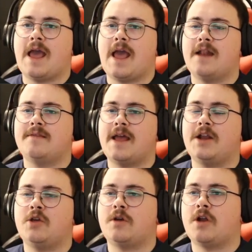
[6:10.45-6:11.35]
And
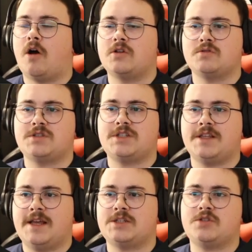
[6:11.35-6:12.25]
then you can also see the
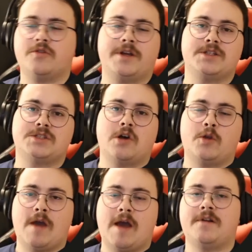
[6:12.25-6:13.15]
history. So
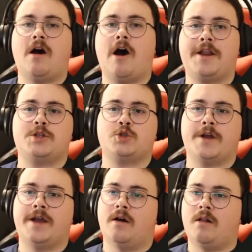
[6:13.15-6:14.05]
you have an audit
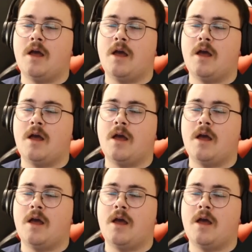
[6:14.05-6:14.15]
trail